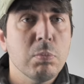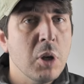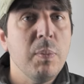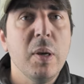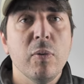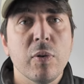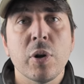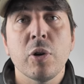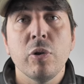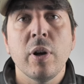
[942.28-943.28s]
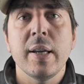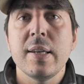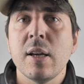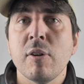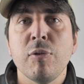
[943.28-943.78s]
can be a very good
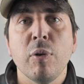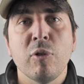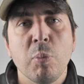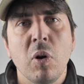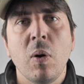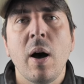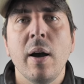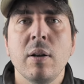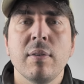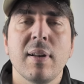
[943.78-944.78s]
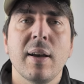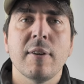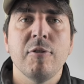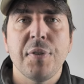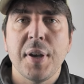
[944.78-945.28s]
idea for smaller islands
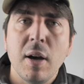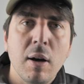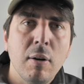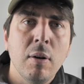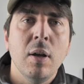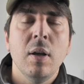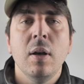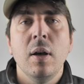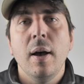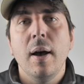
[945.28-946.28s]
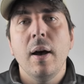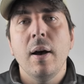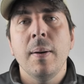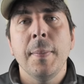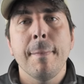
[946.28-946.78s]
like Faial
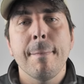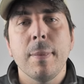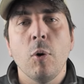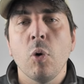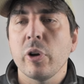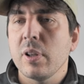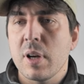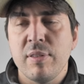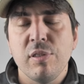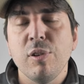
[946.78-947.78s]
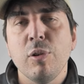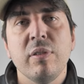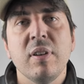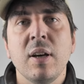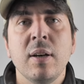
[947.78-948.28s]
or
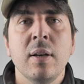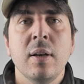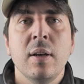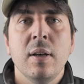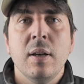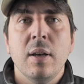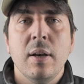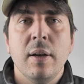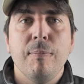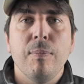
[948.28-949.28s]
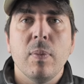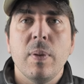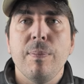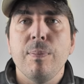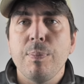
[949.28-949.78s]
Graciosa.
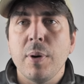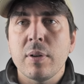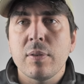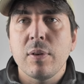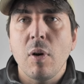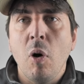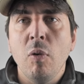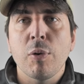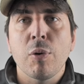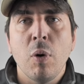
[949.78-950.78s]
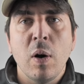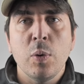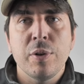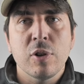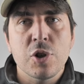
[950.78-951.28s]
But overall, I
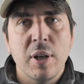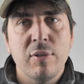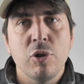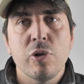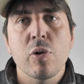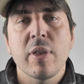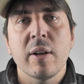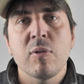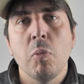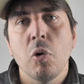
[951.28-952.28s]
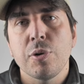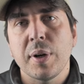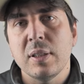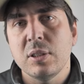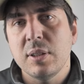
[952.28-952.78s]
would suggest you do that more
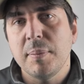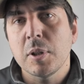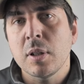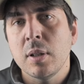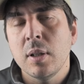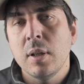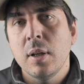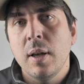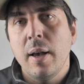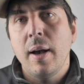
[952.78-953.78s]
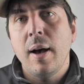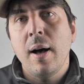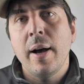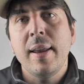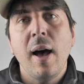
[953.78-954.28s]
during summer.
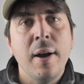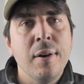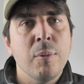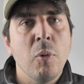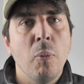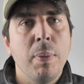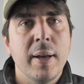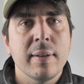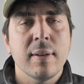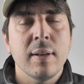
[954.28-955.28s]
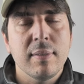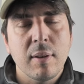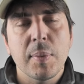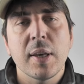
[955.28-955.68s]
I'd hired a moped in San